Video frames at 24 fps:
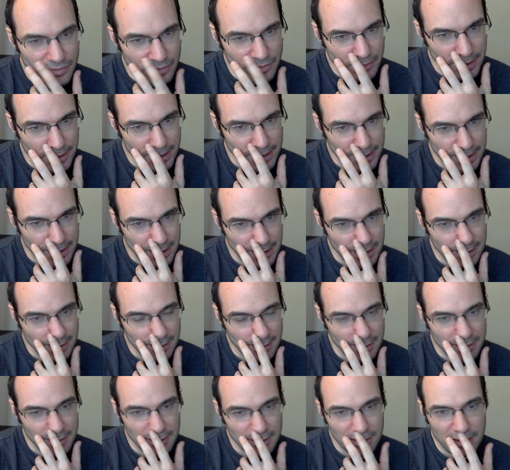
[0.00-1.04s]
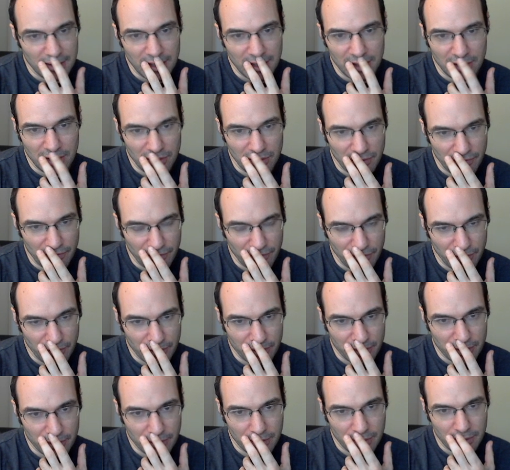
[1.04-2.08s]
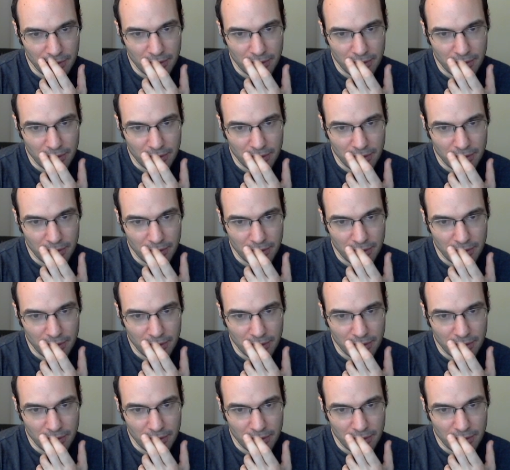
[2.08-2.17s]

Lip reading: away, he can go f4.